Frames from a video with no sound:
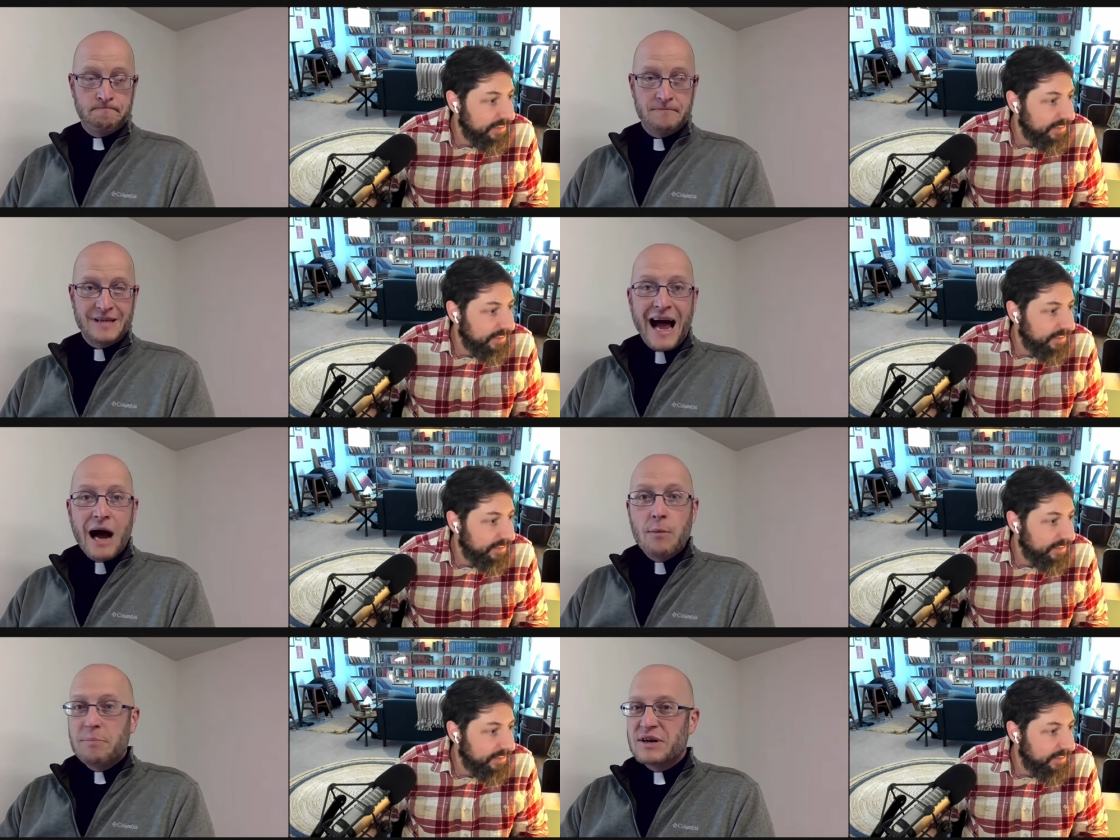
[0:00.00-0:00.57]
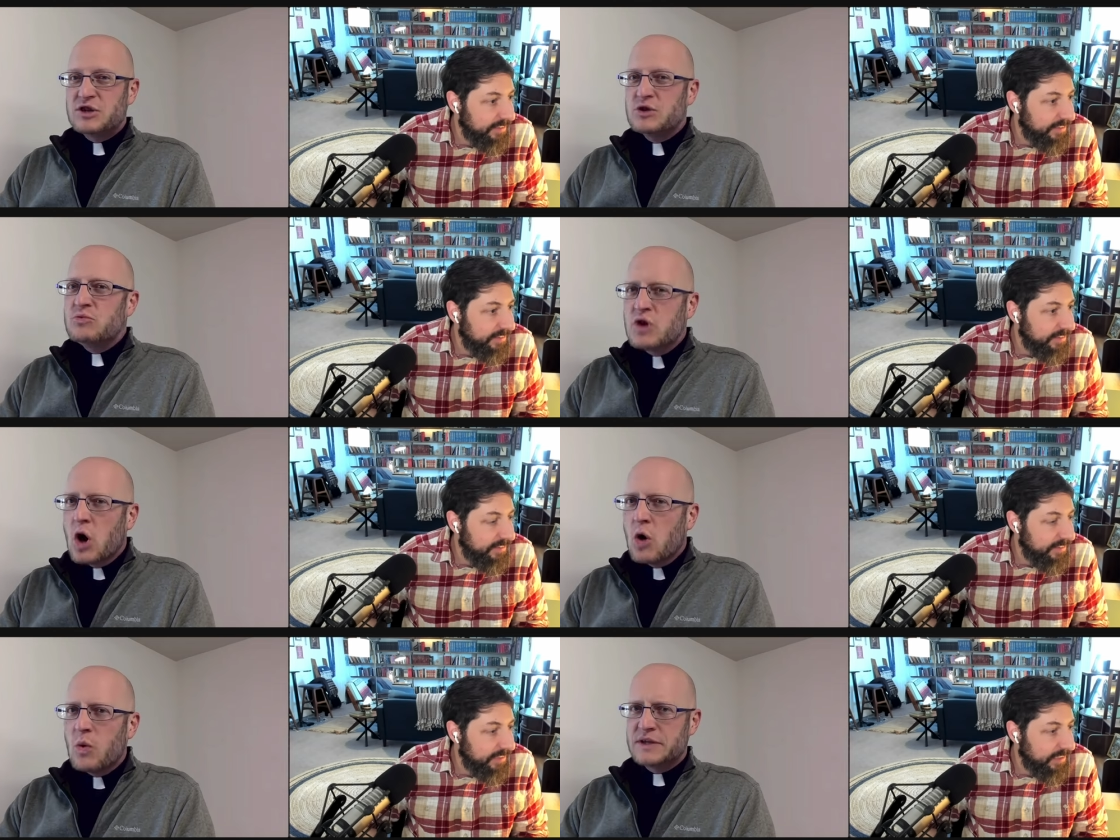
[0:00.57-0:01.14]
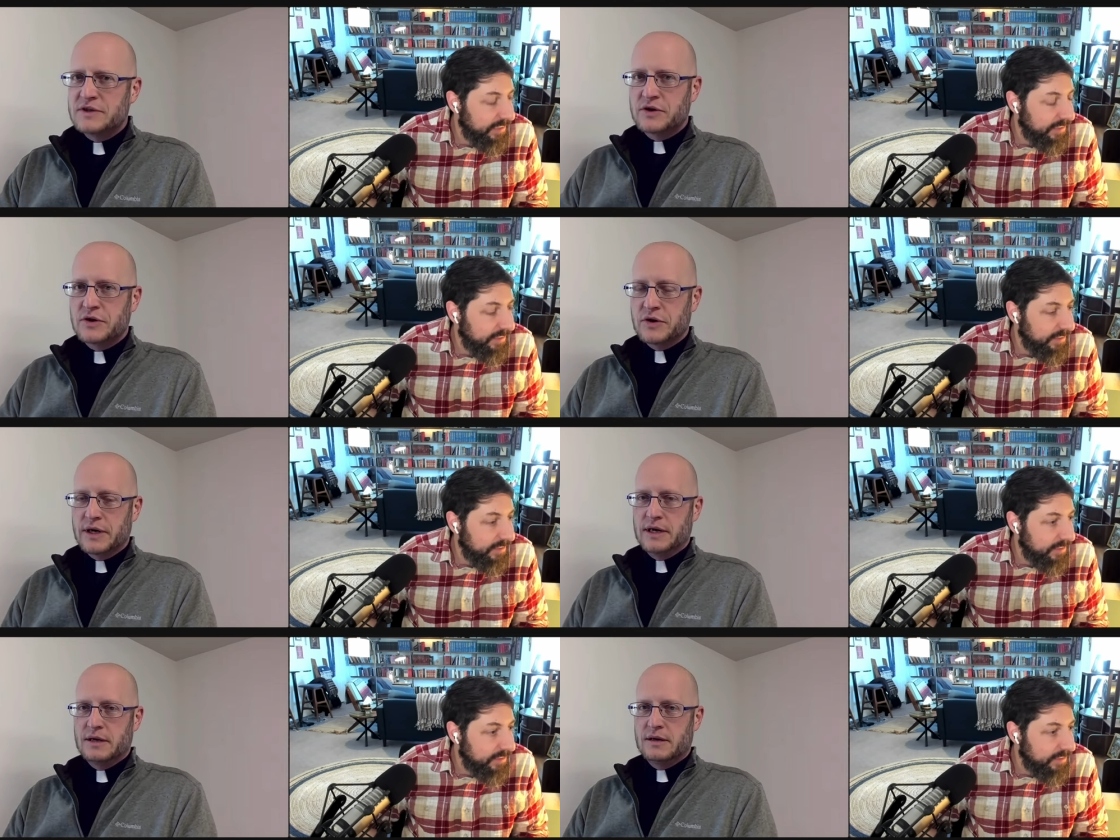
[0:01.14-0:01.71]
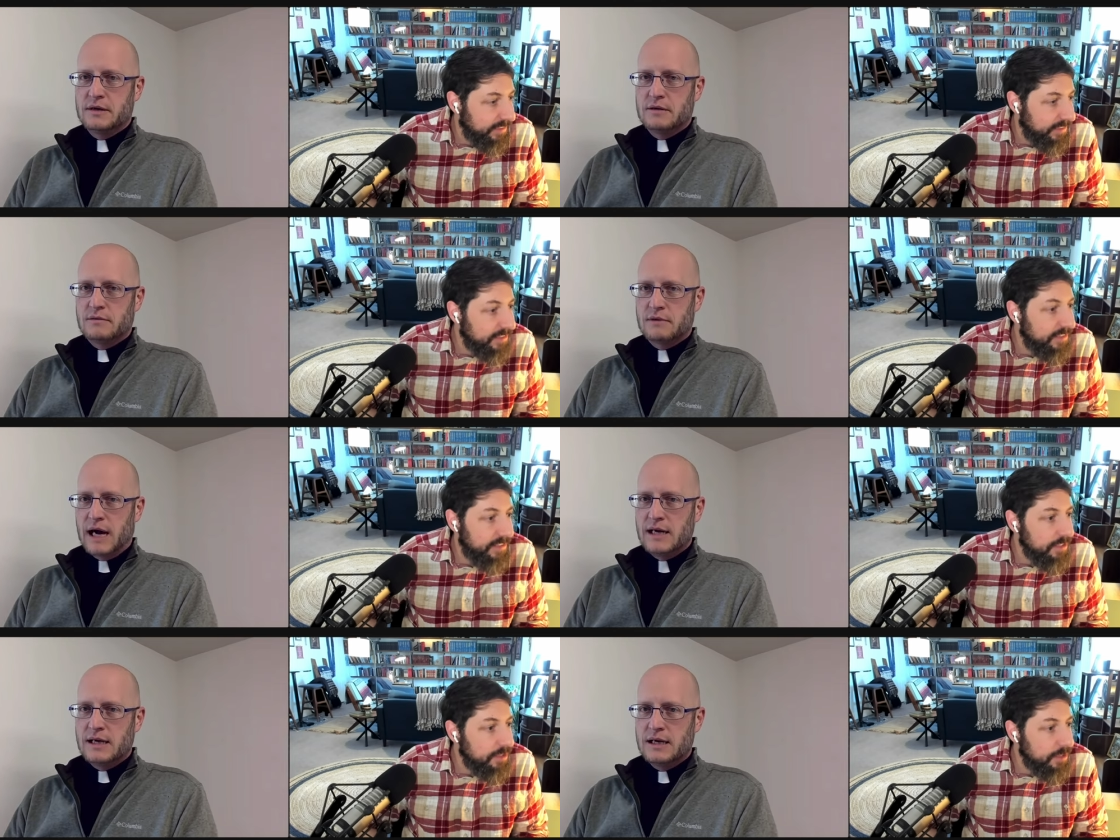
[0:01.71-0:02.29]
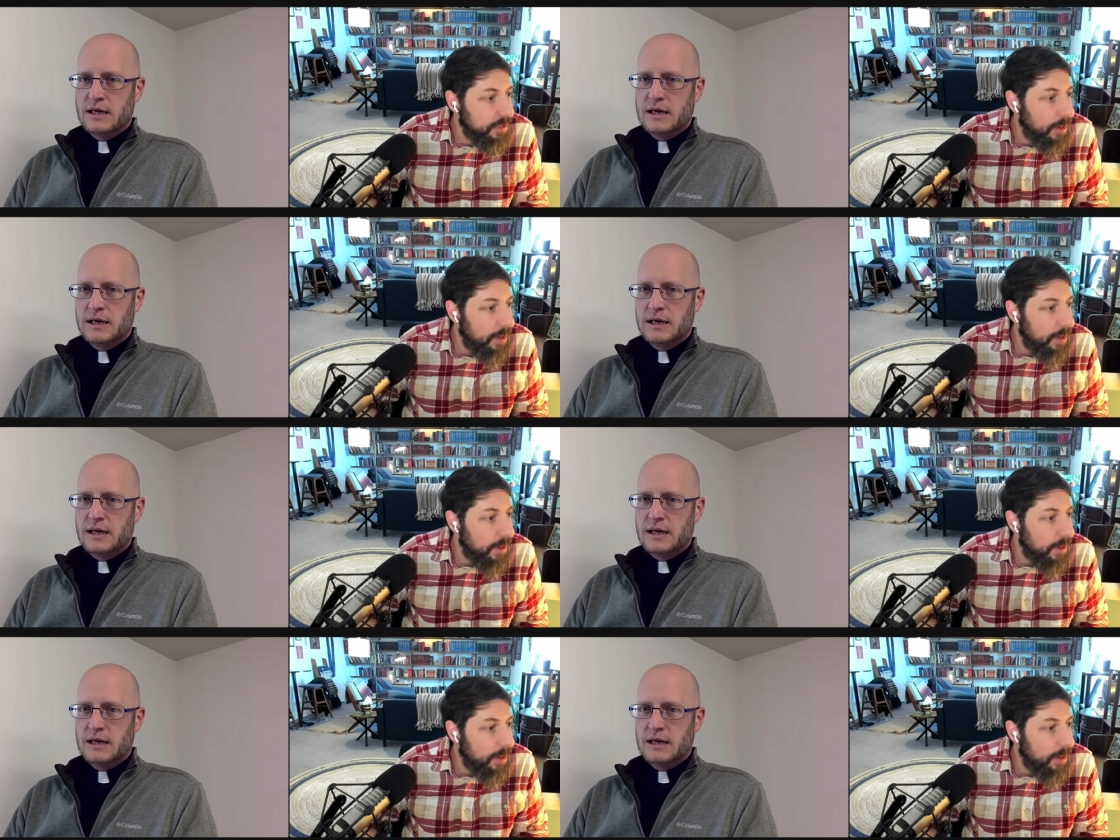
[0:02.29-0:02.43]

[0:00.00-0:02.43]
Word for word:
Speaker 1: Now, but you know what's good, right?